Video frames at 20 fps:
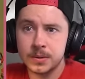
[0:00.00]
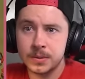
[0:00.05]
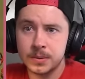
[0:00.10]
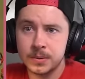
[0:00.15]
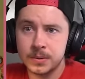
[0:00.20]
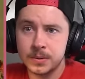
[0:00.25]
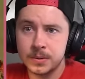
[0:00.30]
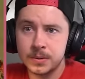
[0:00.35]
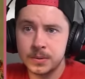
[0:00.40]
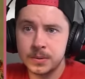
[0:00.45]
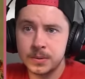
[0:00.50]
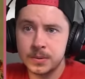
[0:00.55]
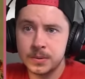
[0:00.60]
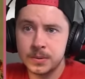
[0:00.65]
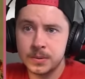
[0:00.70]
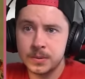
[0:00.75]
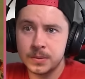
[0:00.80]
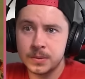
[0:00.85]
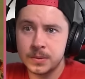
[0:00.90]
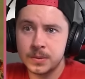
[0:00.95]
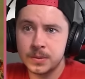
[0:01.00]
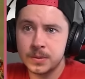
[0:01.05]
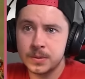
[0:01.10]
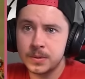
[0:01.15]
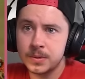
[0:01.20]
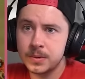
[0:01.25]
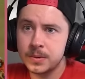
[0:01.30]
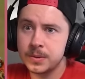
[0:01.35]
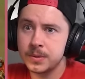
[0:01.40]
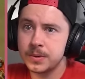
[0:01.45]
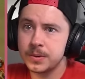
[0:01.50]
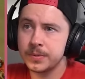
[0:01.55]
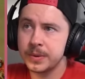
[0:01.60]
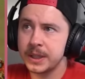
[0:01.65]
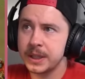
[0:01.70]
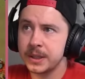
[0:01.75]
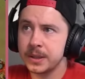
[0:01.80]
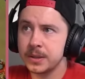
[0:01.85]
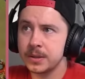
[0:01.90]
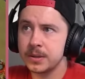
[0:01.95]
Ooh. Did we
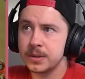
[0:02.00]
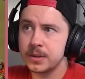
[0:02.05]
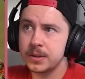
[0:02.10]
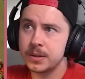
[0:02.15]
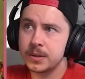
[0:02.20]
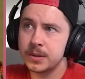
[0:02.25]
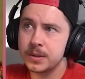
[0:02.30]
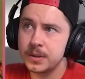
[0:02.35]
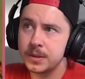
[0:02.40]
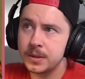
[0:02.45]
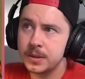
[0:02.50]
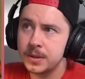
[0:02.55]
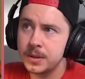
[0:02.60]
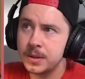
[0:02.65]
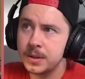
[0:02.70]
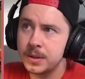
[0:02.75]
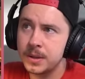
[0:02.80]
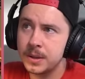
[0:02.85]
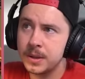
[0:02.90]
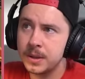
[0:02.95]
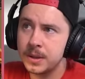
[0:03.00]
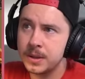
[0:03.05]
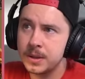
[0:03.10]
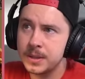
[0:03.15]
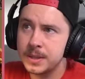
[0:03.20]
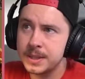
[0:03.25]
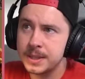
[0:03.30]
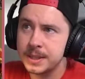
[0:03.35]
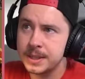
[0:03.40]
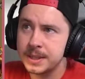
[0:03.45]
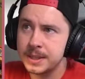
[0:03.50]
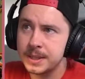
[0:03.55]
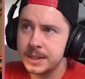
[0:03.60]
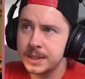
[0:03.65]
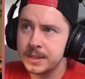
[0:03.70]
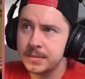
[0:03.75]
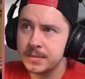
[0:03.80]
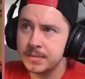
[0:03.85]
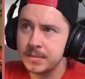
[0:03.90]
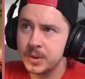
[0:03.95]
get it all? CC,
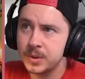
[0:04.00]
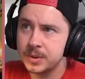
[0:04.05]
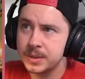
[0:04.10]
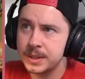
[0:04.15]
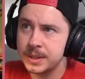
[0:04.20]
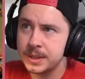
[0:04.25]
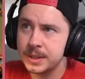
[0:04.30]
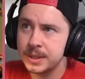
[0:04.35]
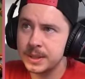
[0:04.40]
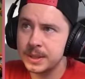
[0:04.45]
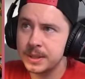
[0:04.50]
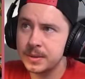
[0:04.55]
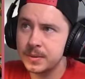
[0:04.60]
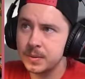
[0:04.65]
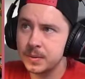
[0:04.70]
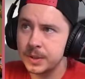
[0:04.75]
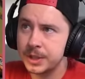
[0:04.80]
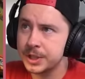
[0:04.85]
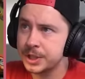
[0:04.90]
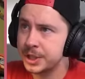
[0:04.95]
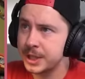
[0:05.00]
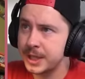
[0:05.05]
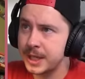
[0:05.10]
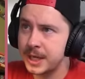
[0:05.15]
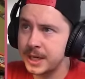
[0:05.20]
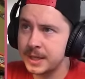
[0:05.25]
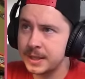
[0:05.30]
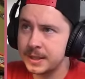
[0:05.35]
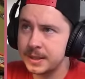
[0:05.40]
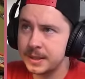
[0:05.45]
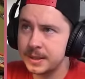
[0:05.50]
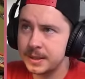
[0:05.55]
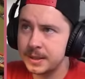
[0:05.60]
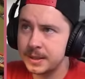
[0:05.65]
multi, ricochet cannon.